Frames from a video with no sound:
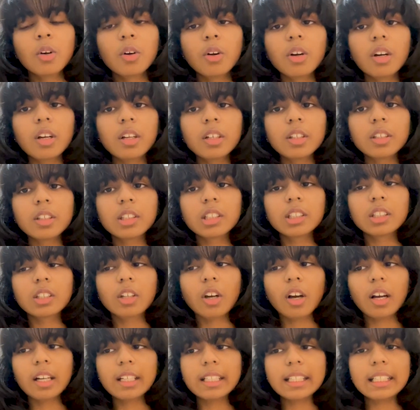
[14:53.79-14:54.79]
who are
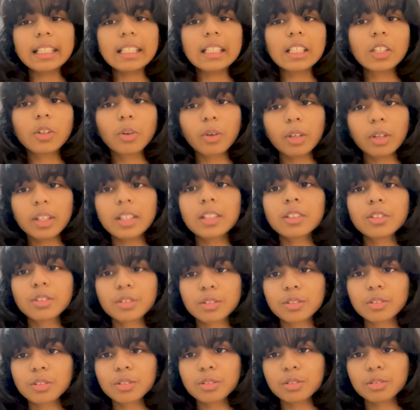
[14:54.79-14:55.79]
not going
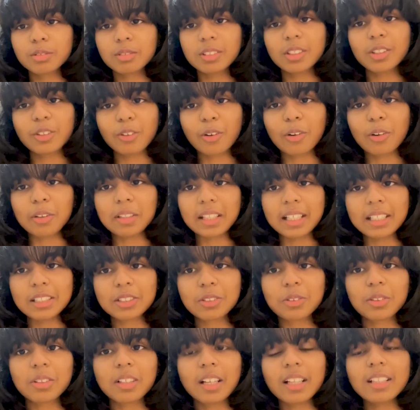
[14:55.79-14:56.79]
to online
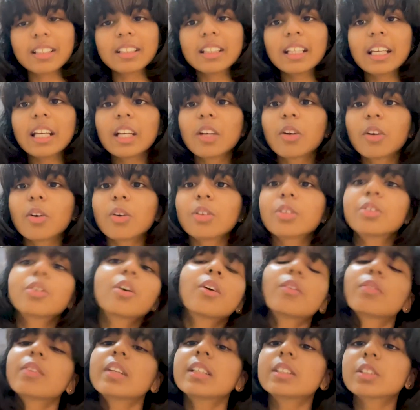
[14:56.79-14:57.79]
school, and they go to
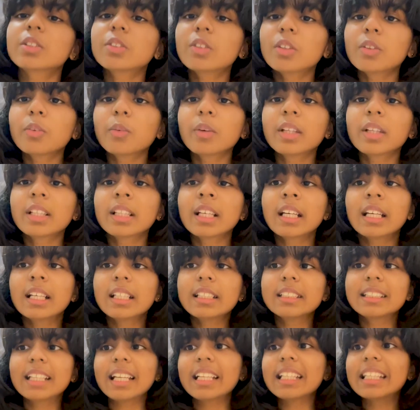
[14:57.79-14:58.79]
offline school with
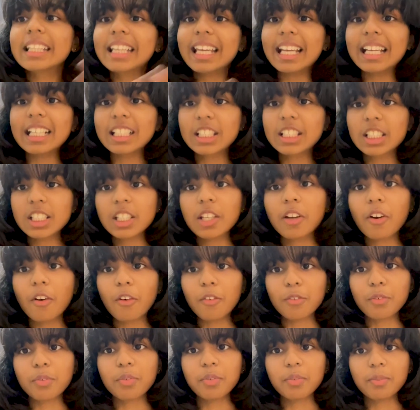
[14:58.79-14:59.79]
10 kg
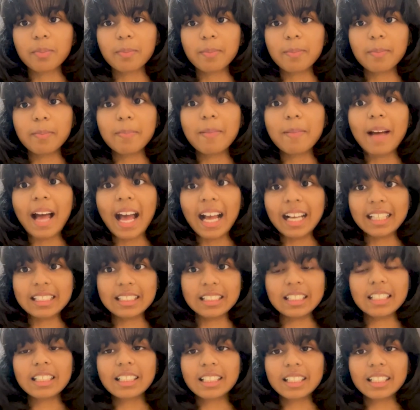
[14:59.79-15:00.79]
of bags